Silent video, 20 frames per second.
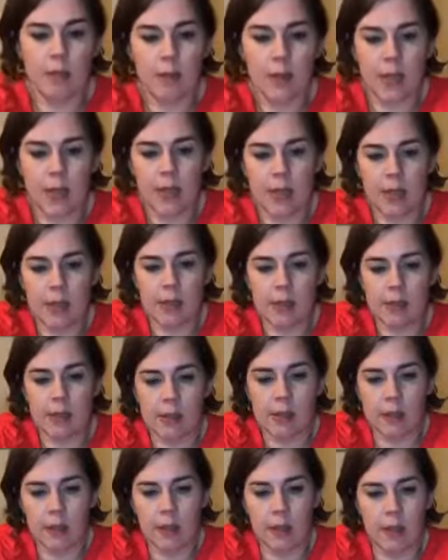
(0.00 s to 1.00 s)

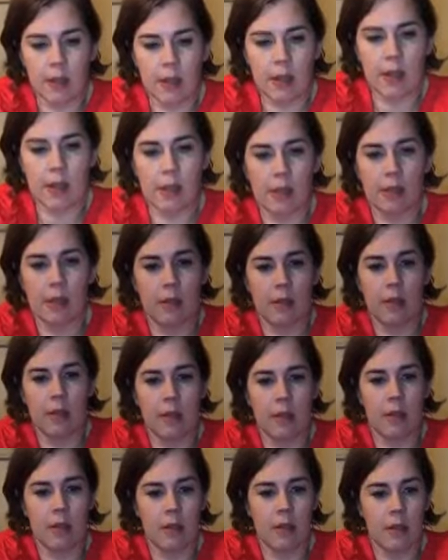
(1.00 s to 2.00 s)
piece and
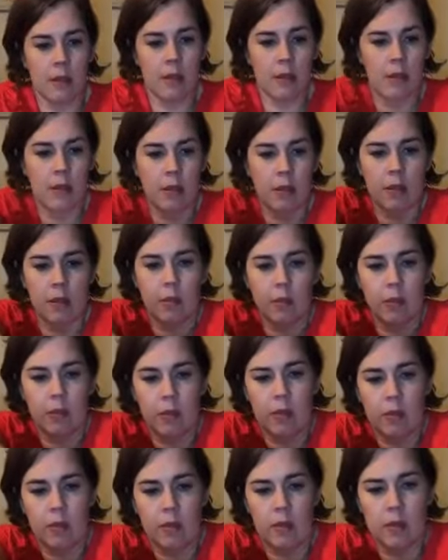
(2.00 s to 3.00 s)

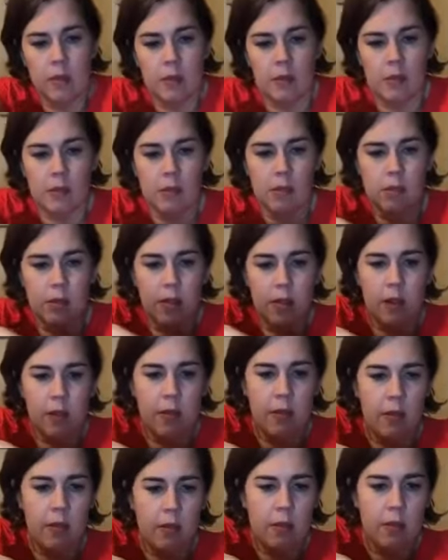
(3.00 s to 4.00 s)
put this
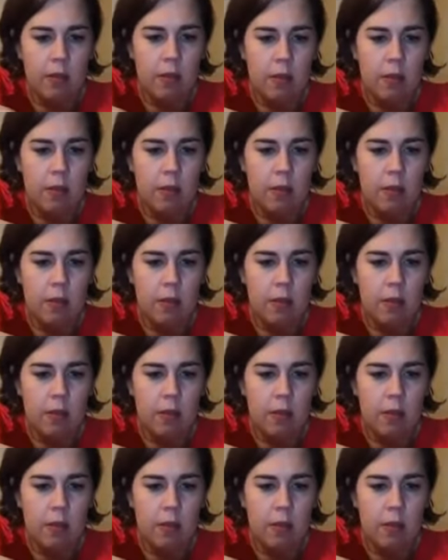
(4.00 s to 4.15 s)
together.